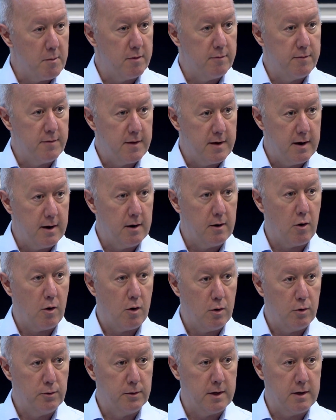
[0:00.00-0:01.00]
of their
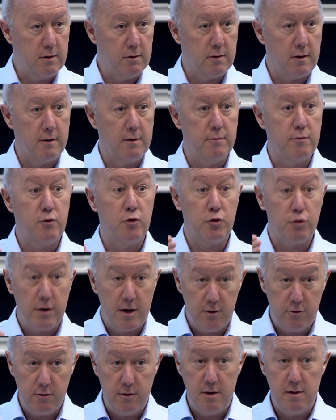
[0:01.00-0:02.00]
holdings of
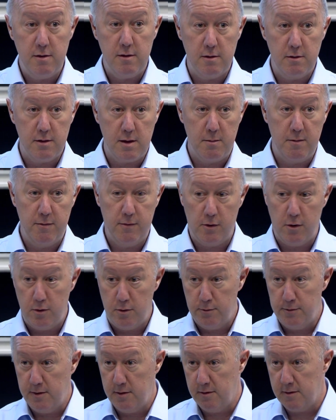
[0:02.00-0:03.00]
treasuries and some of their
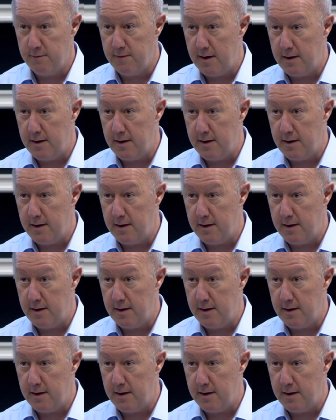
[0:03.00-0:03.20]
holdings of